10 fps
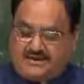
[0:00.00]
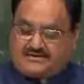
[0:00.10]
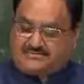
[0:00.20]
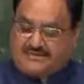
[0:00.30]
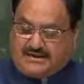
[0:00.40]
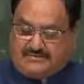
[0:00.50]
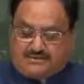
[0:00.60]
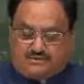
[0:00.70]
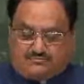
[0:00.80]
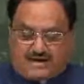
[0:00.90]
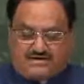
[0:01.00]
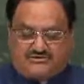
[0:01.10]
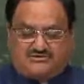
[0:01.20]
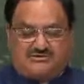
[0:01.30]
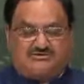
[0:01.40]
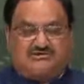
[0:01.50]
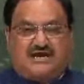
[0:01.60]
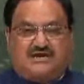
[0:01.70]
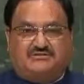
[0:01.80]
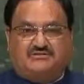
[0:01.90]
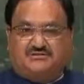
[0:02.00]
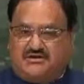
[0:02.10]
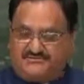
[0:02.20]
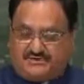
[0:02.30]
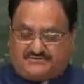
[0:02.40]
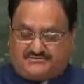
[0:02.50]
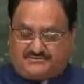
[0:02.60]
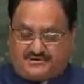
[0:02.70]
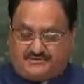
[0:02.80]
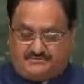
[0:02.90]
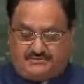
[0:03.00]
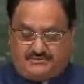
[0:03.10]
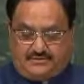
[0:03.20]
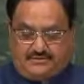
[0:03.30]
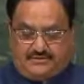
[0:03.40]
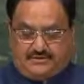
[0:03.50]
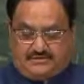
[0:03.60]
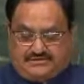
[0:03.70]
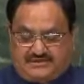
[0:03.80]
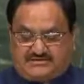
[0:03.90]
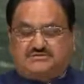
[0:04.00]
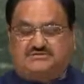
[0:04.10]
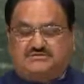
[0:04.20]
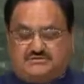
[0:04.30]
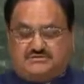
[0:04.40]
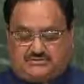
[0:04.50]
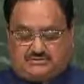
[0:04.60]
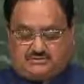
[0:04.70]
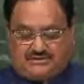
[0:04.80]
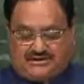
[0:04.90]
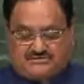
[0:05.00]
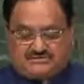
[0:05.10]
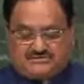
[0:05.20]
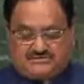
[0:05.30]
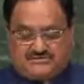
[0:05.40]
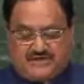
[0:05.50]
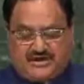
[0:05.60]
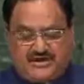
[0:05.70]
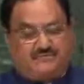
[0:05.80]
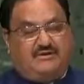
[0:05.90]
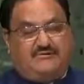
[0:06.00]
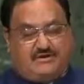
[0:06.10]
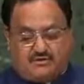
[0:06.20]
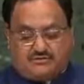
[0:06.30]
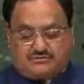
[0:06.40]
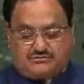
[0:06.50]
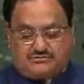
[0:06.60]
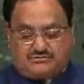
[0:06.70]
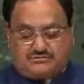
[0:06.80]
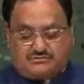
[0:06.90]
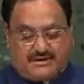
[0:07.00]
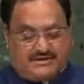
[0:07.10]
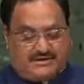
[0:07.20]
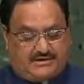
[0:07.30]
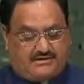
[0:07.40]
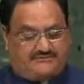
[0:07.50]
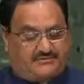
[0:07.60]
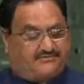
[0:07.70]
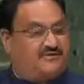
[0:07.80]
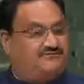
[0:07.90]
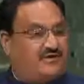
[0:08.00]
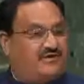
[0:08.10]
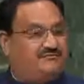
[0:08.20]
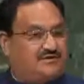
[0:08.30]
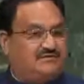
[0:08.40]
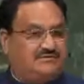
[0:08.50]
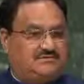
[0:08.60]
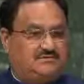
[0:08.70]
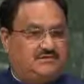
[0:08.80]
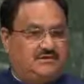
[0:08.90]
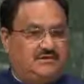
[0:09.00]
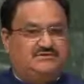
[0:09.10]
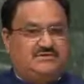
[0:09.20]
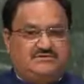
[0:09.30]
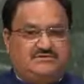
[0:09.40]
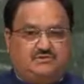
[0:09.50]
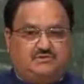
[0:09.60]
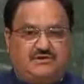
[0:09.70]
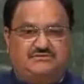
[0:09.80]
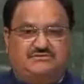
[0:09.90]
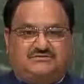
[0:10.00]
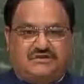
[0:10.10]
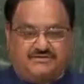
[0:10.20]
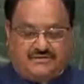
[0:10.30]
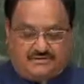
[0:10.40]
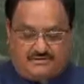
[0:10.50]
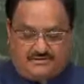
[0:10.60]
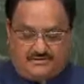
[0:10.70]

has been able to manage the challenge effectively. Deaths due to AIDS have been reduced by nearly 55% since 2007.